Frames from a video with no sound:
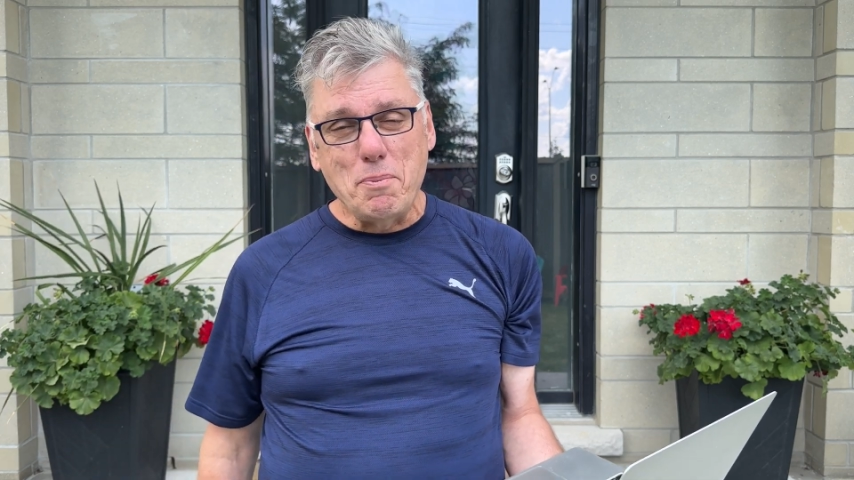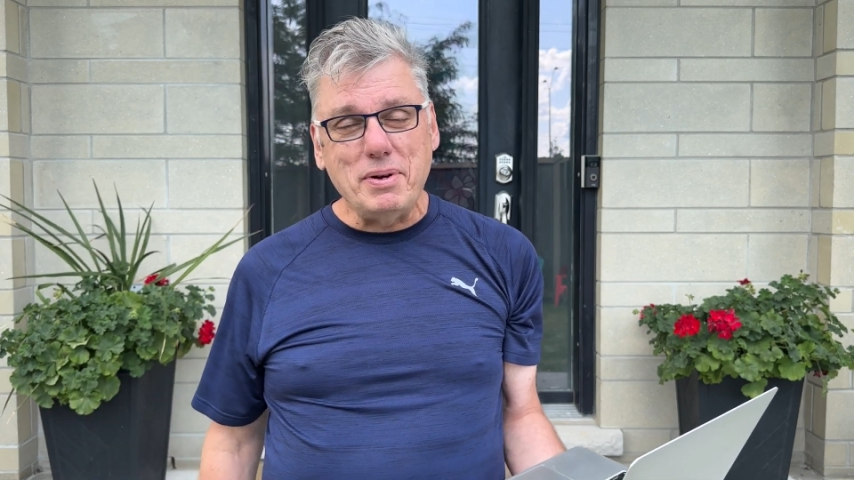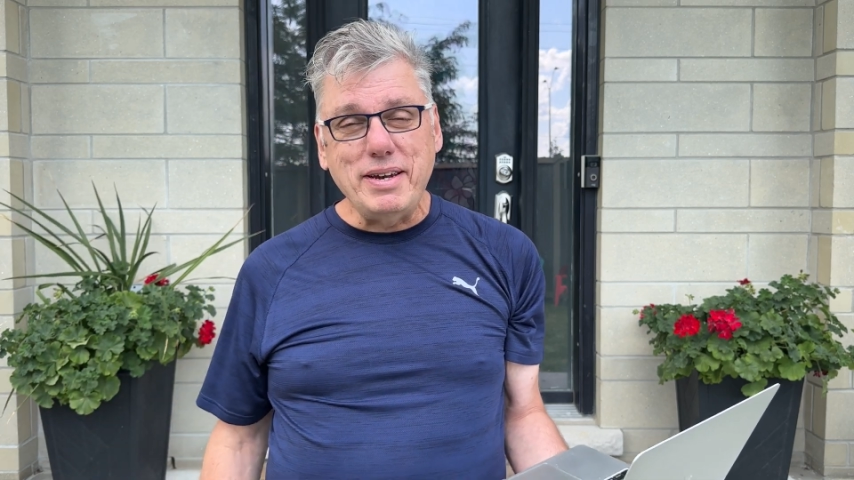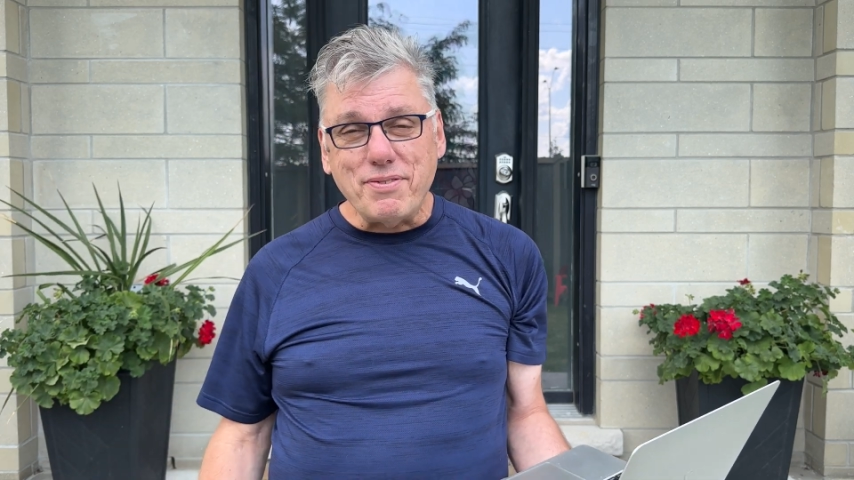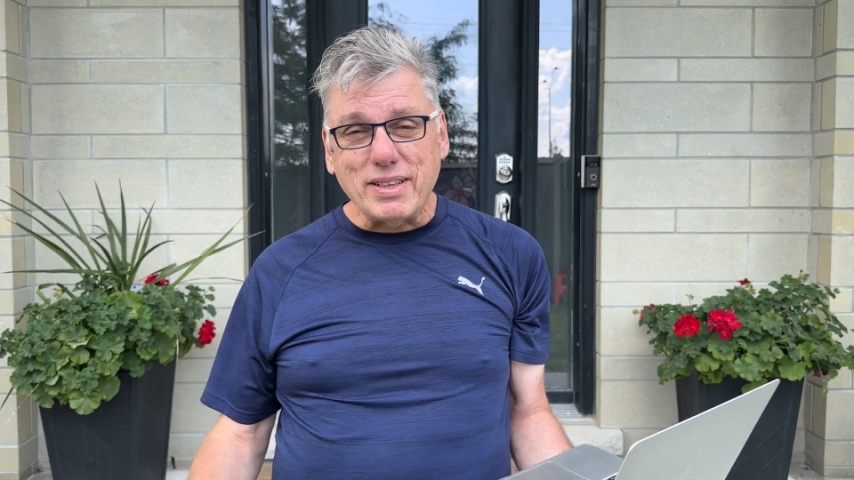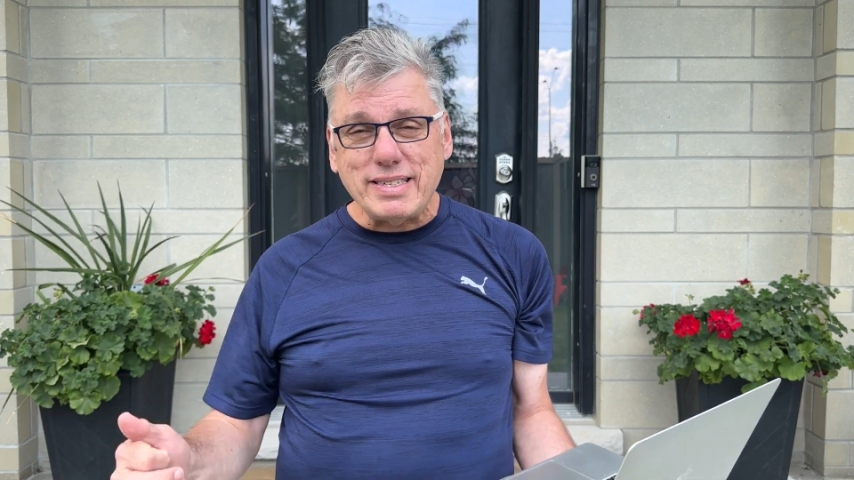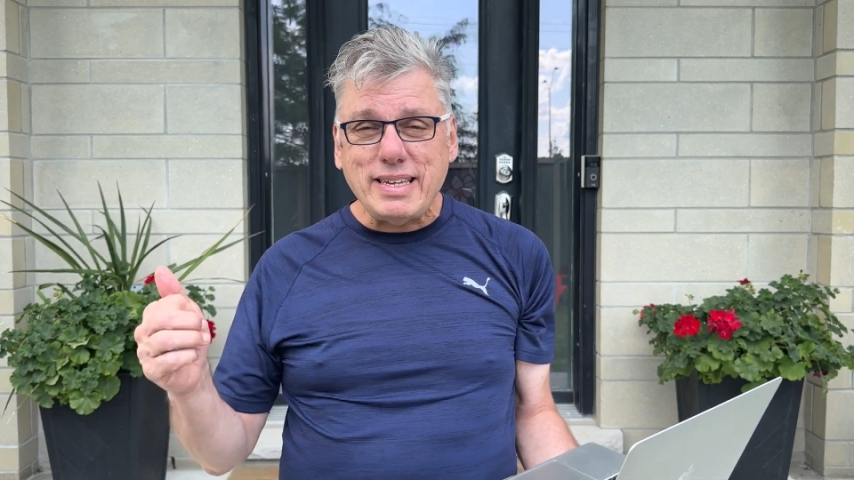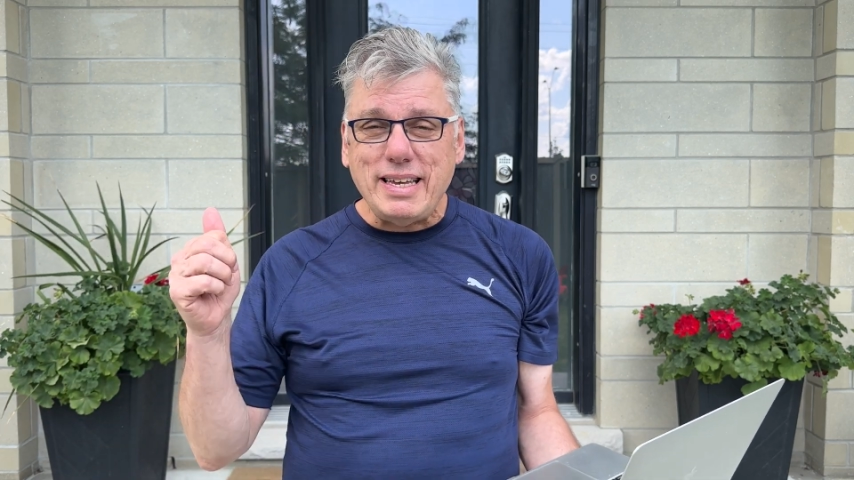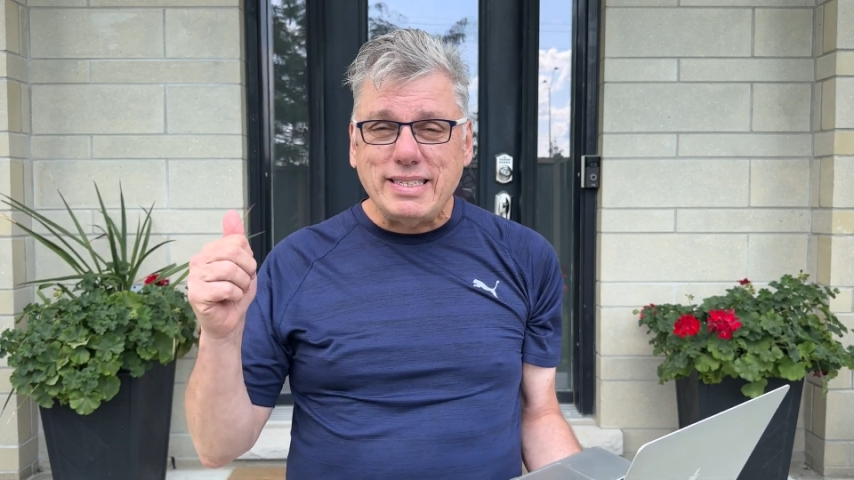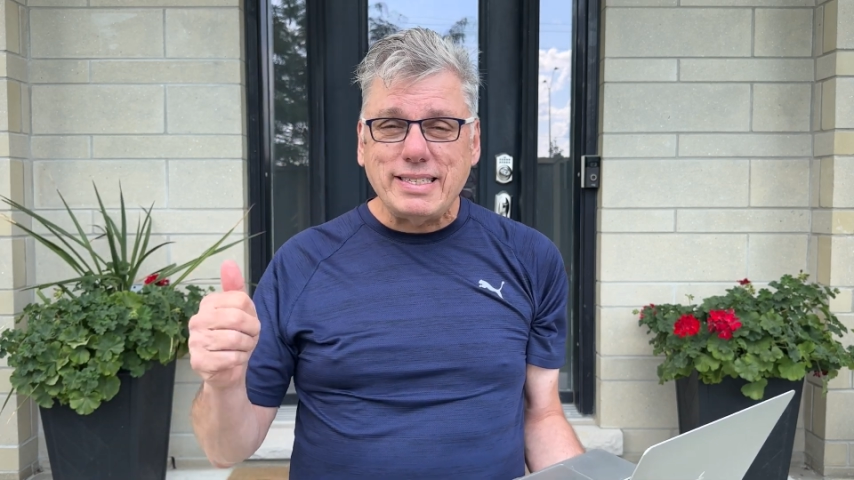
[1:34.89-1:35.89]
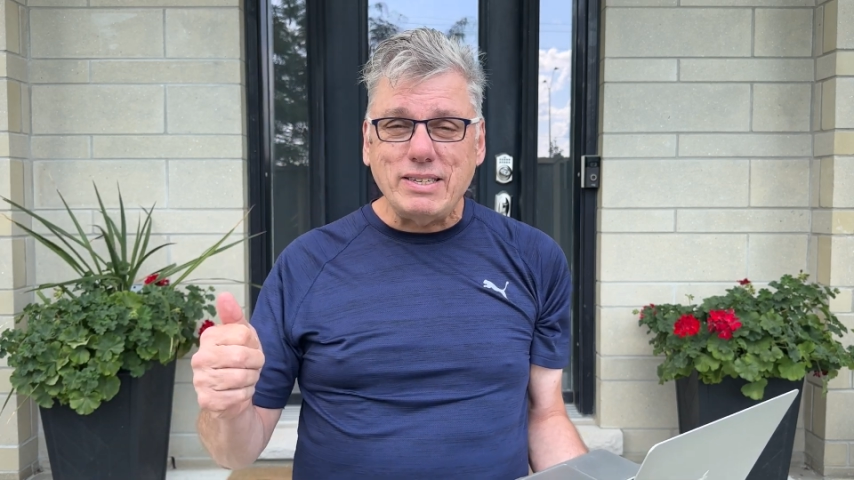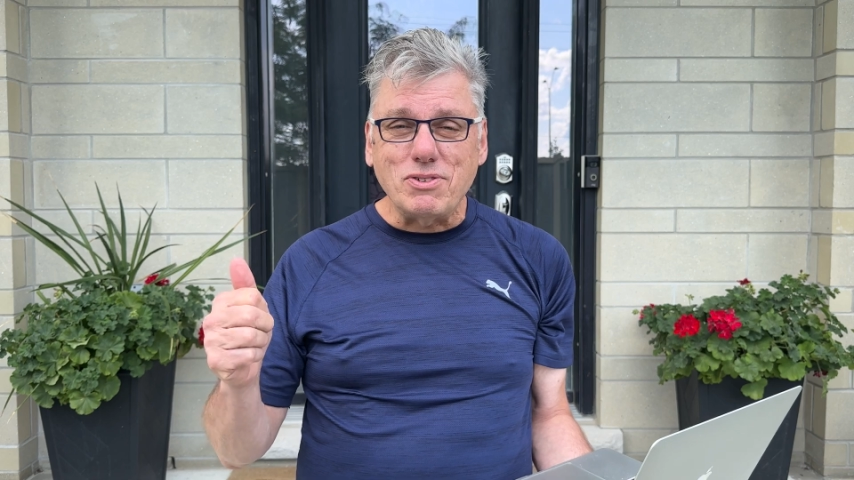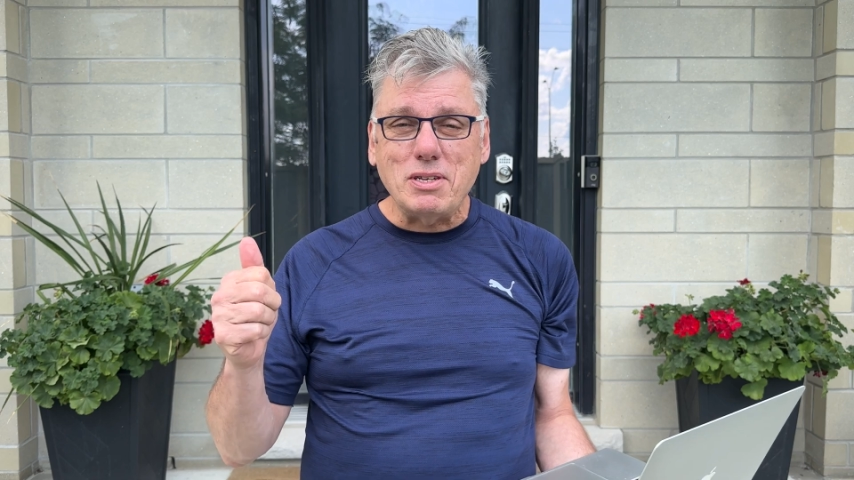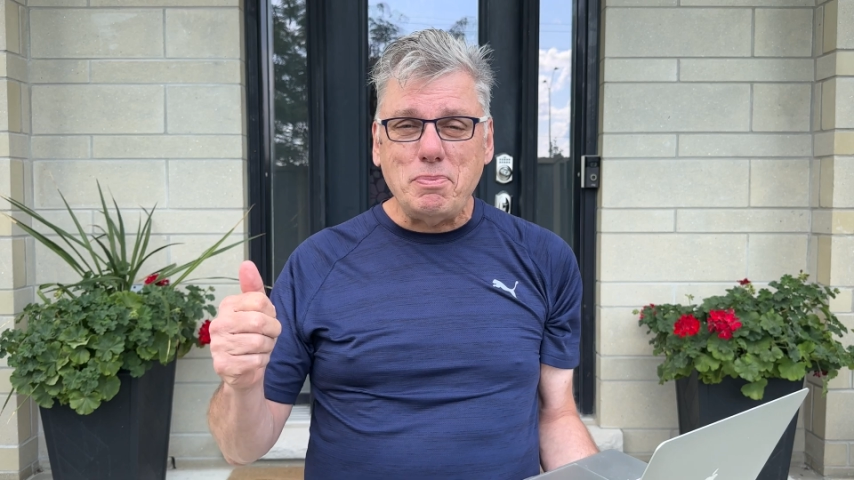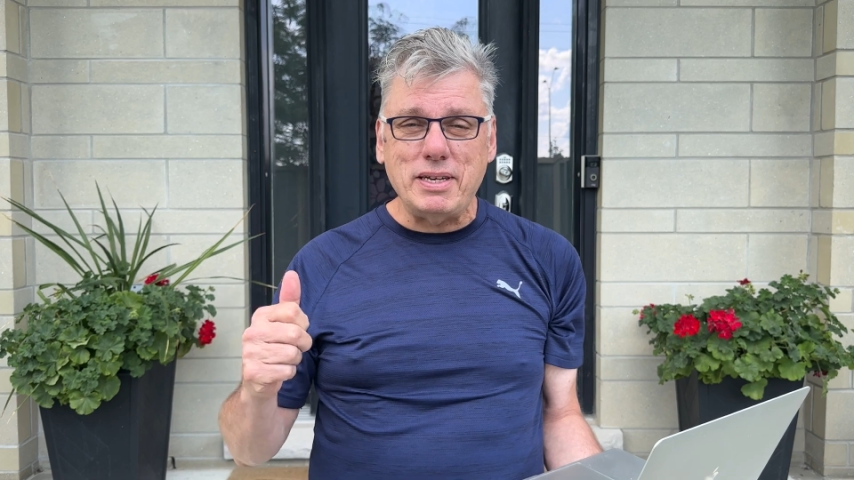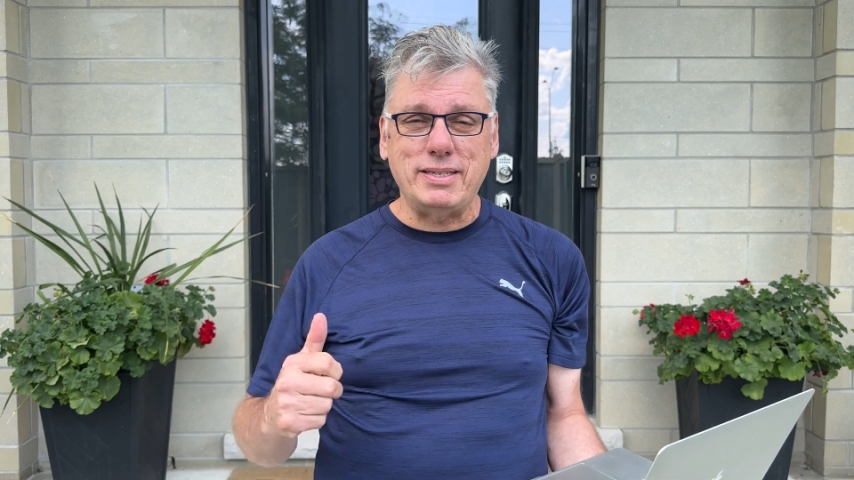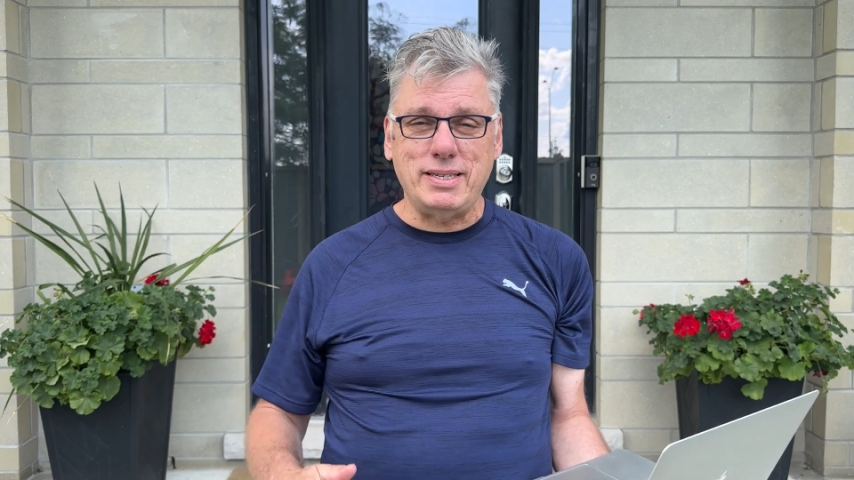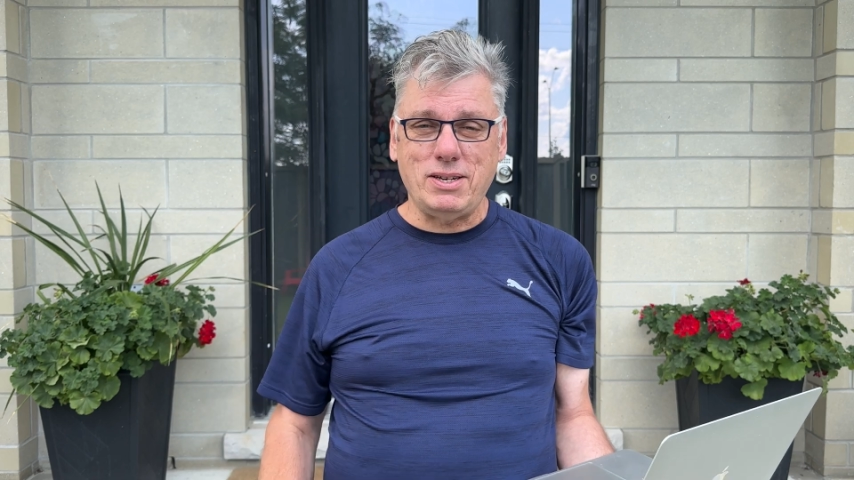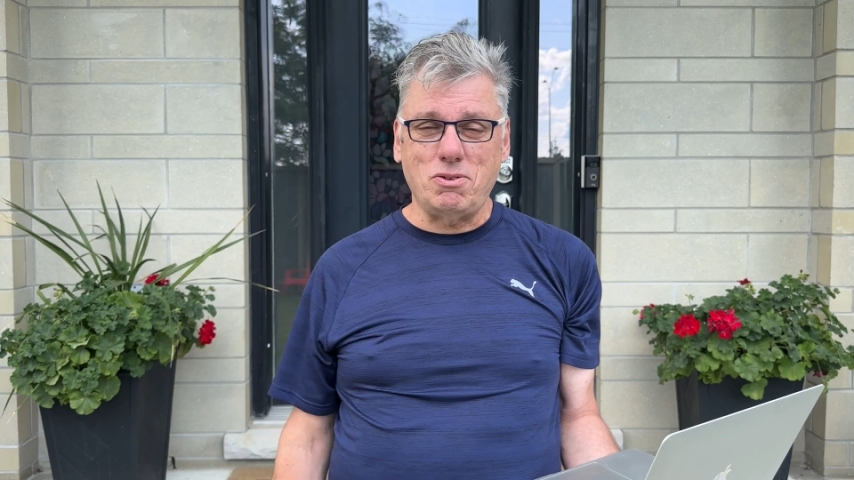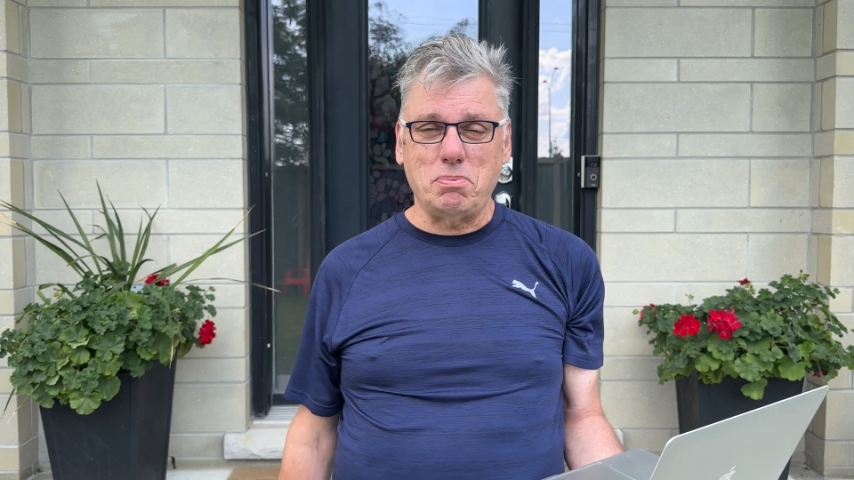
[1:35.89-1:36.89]
But nevertheless, it still can be a
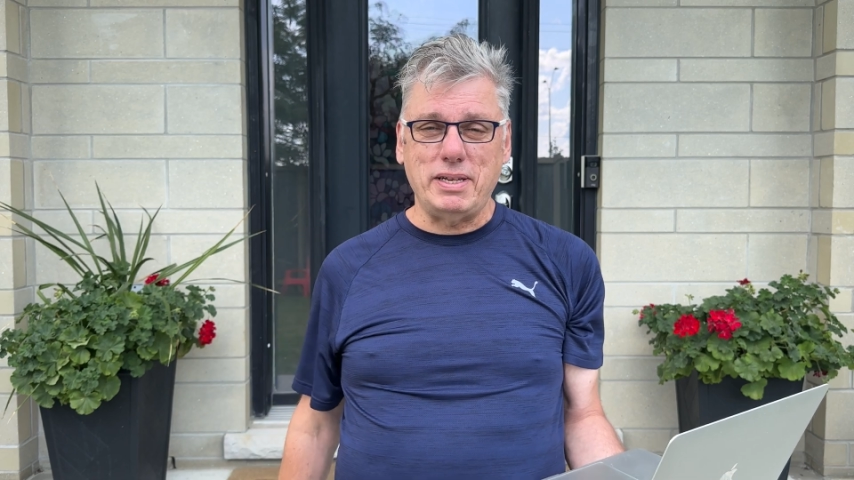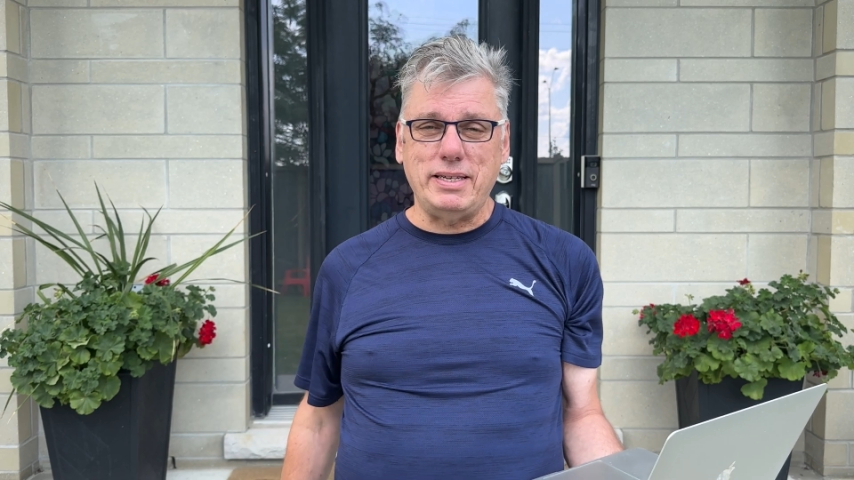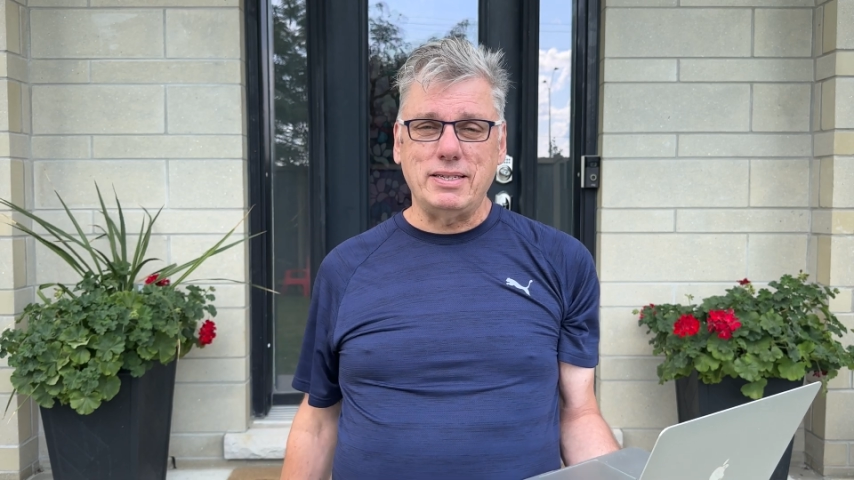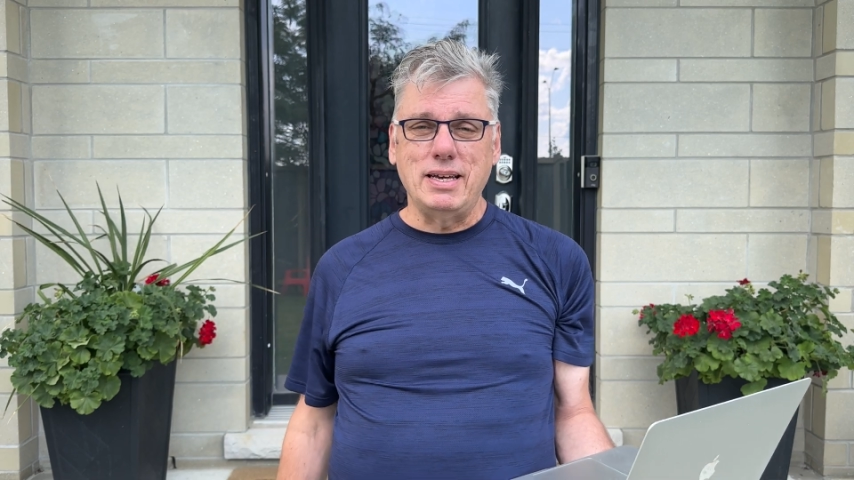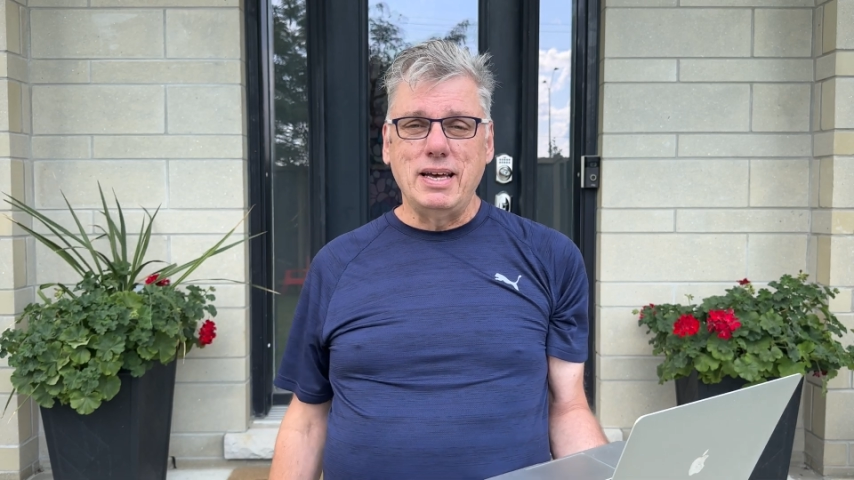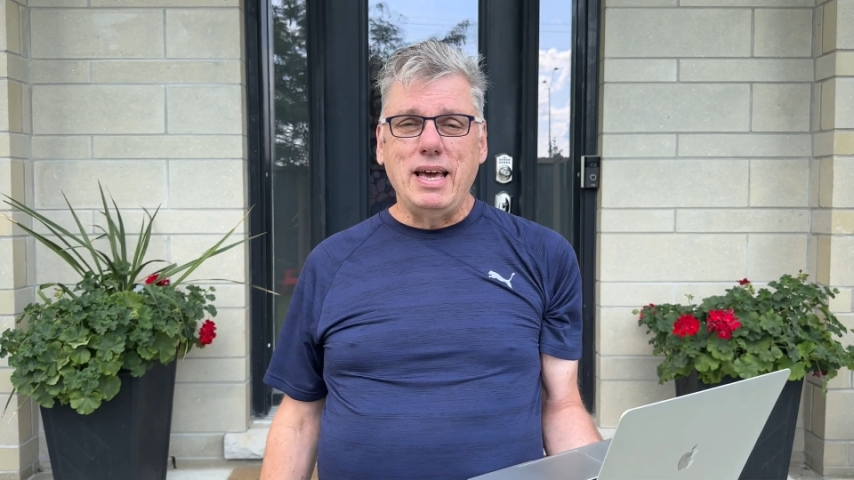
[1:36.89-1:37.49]
cynical place.